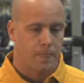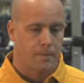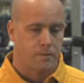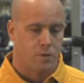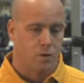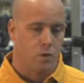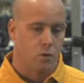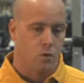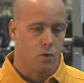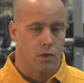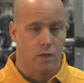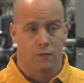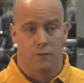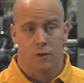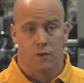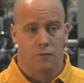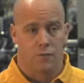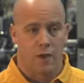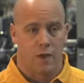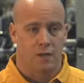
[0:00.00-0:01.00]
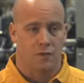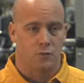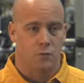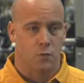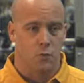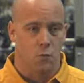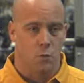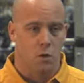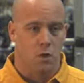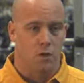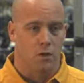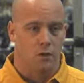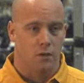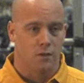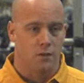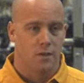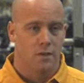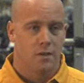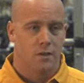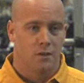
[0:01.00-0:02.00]
So we live in a fast food
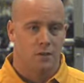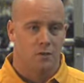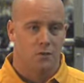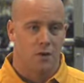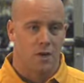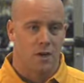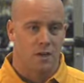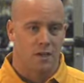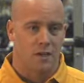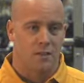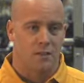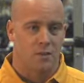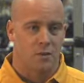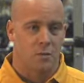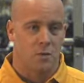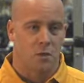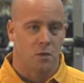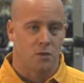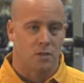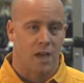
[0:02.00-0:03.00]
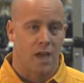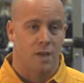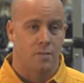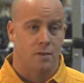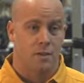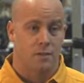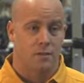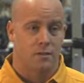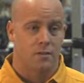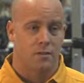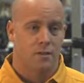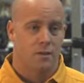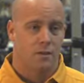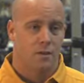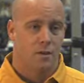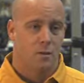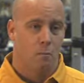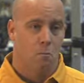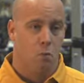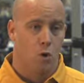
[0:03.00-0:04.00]
world. Trying to get some of those habits
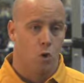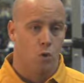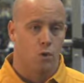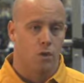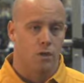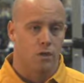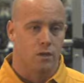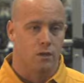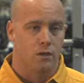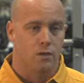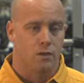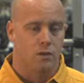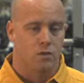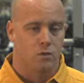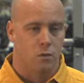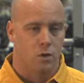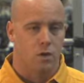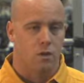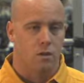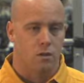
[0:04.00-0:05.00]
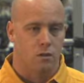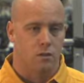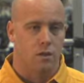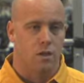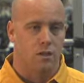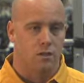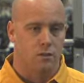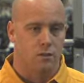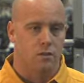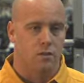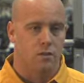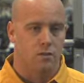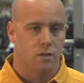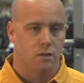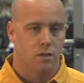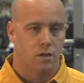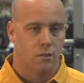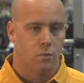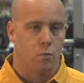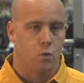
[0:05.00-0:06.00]
broken is one of the things that's
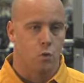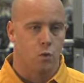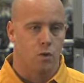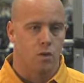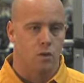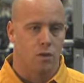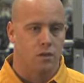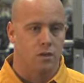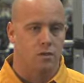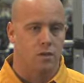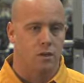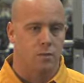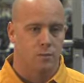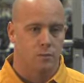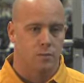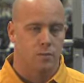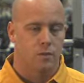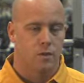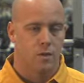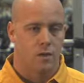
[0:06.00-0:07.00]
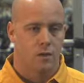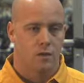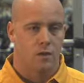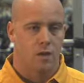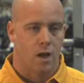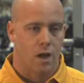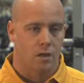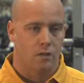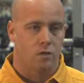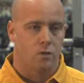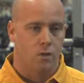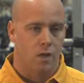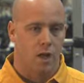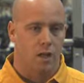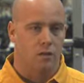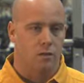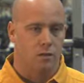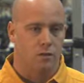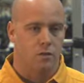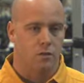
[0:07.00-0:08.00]
important. It's something that high school
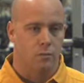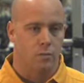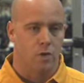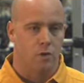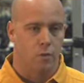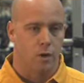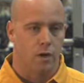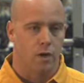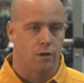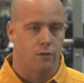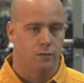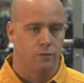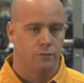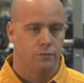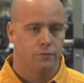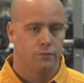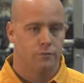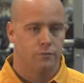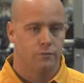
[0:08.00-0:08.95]
athletes should be aware of.